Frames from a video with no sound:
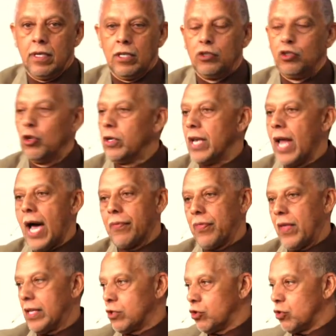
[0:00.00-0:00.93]
You're not
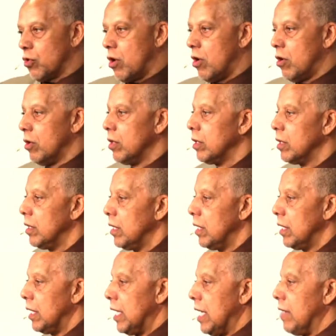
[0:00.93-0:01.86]
that strong.
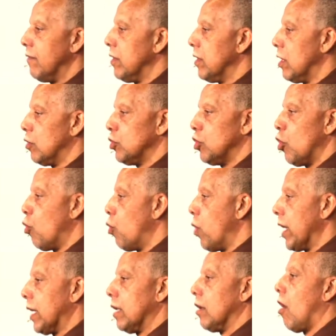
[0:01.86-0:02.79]
Even though your
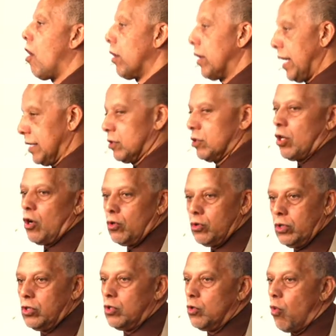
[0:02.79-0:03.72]
wicked heart has
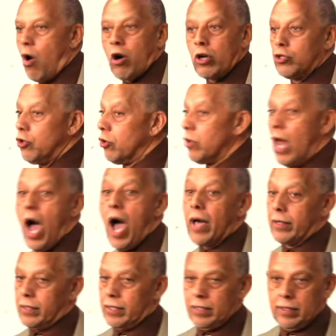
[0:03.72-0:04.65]
told you are, you're
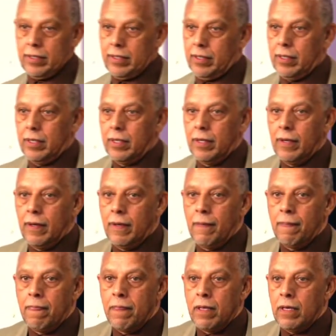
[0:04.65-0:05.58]
not.
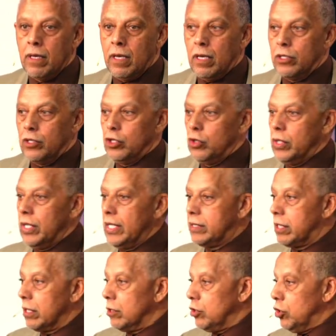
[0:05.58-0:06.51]
You need
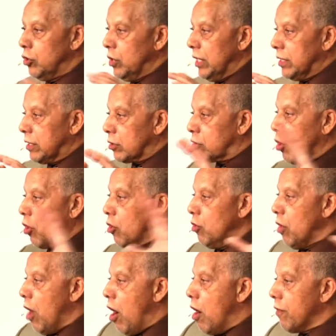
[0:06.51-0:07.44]
to
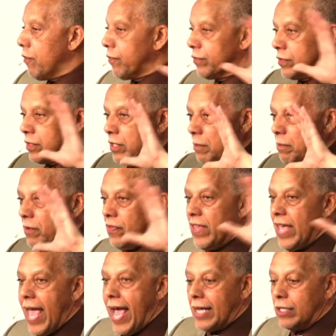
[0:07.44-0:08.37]
turn off some of
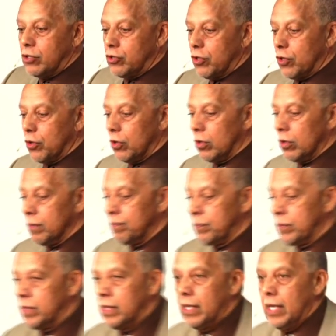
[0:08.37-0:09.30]
the external,
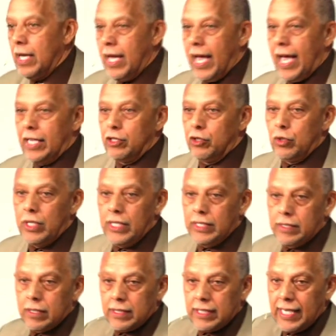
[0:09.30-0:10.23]
and you need
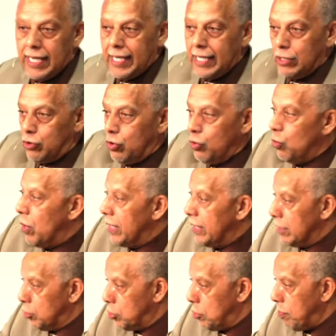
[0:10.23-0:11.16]
to get into what
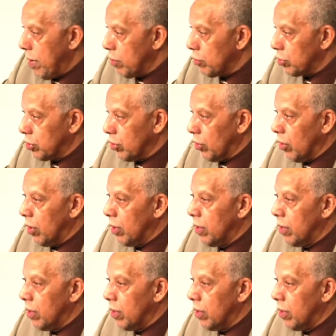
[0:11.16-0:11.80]
is spiritual.